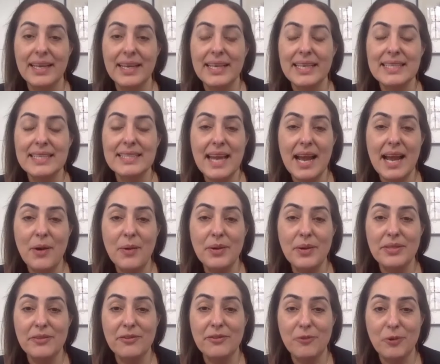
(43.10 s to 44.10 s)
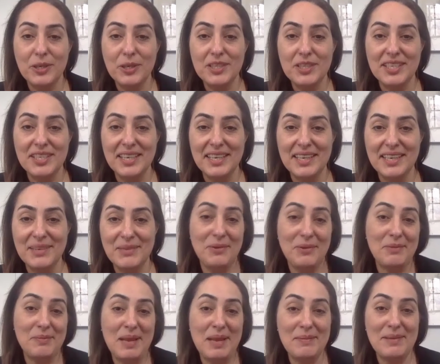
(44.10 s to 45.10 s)
He's now in the fortunate
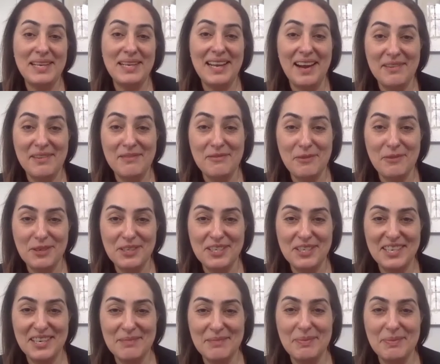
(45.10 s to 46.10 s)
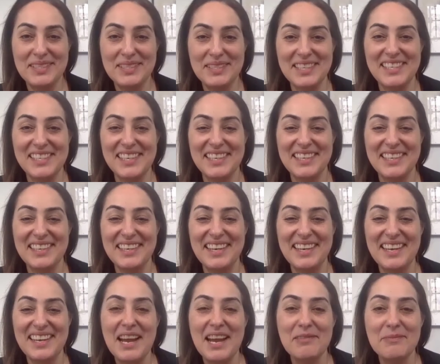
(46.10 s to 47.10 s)
or maybe unfortunate position
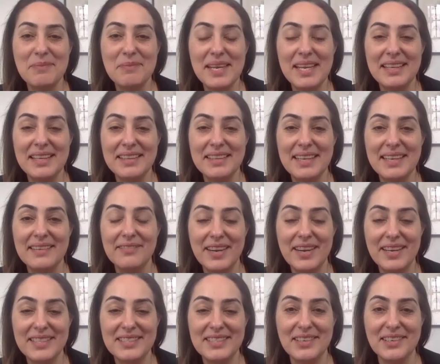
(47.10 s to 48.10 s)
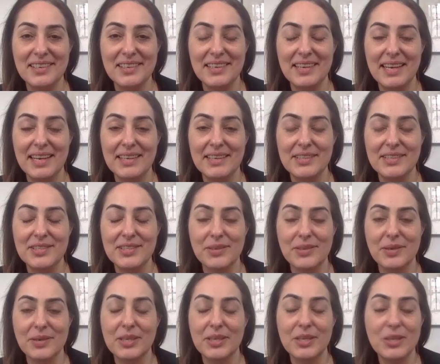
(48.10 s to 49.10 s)
of being the investor
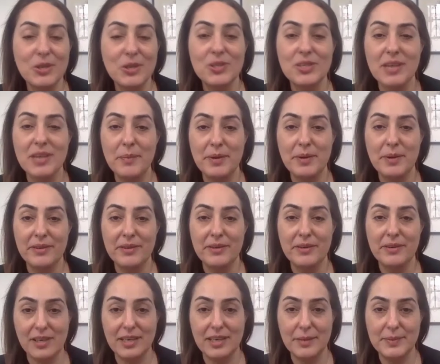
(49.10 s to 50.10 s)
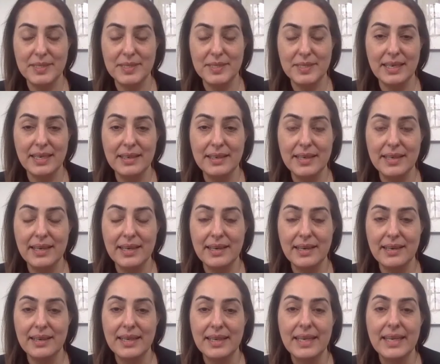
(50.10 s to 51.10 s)
into a huge number of startups in
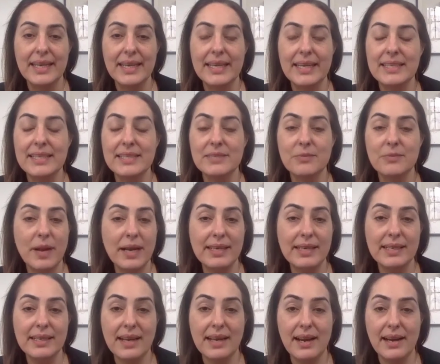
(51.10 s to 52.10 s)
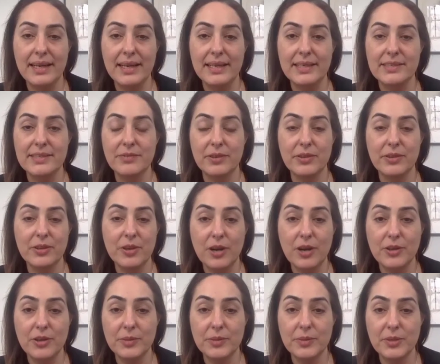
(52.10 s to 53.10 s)
India. He's recognized for the
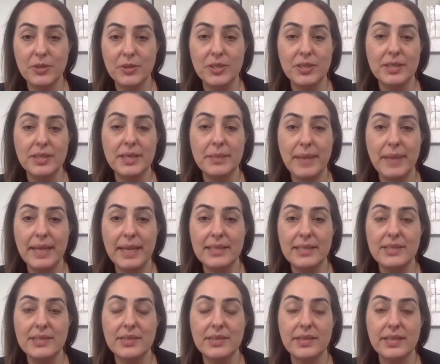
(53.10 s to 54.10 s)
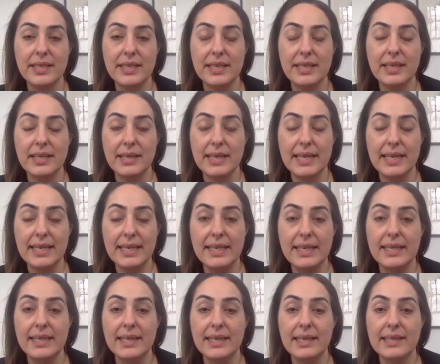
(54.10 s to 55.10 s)
contribution he makes to the
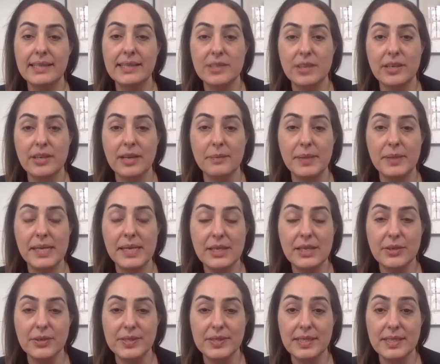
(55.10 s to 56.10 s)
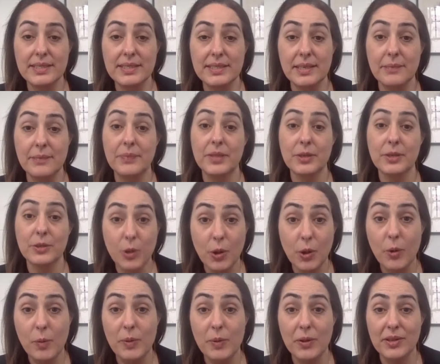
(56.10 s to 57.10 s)
Indian startup ecosystem, the
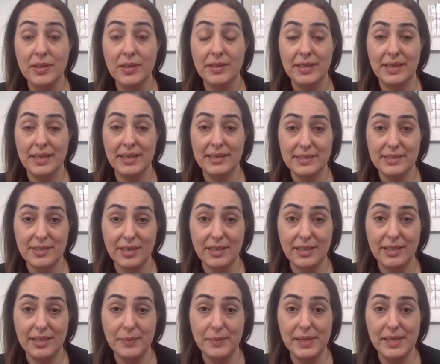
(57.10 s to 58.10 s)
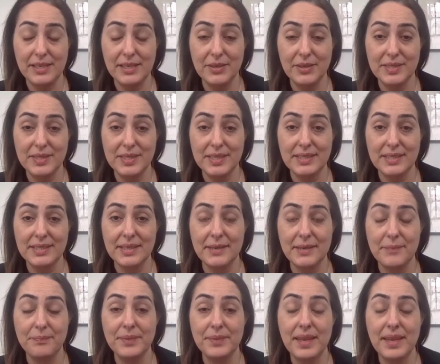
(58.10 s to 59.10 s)
global startup
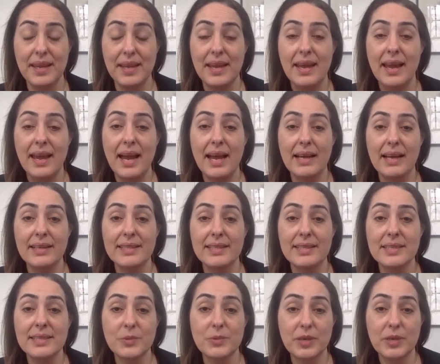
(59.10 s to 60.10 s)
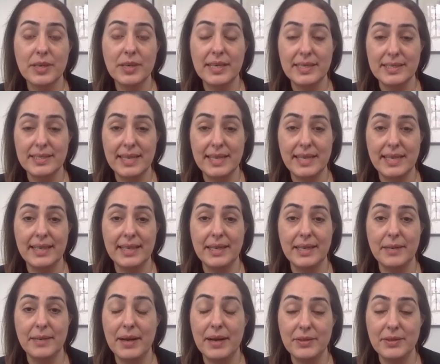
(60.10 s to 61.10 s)
ecosystem, as his work has taken
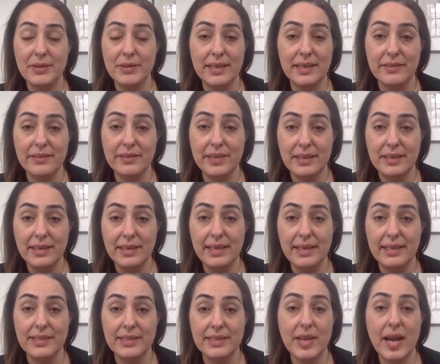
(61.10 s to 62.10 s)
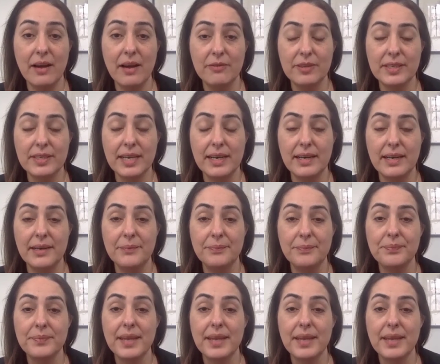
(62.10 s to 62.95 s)
him outside of India to Africa.